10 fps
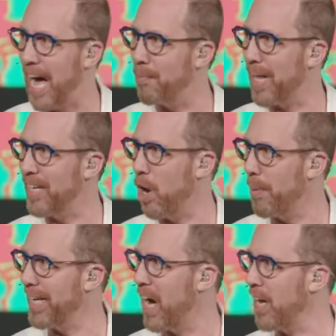I'm like, oh
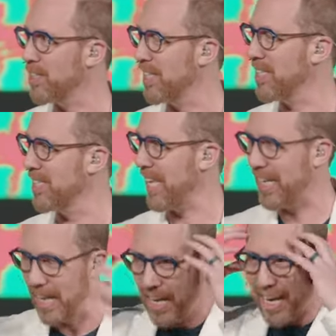my gosh, this is
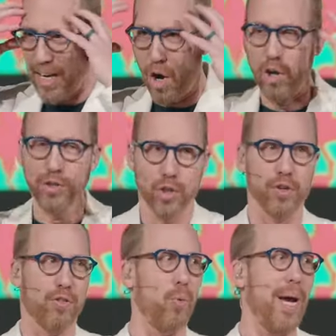like, it
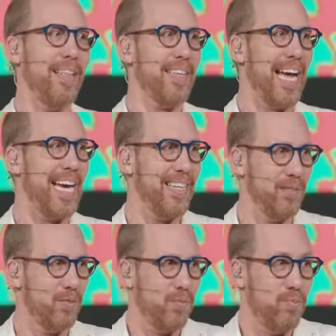altered the way that I
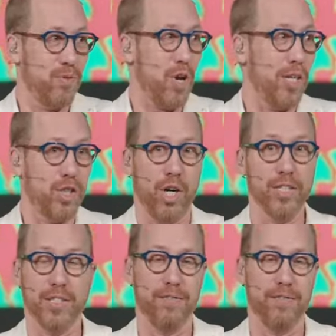saw church.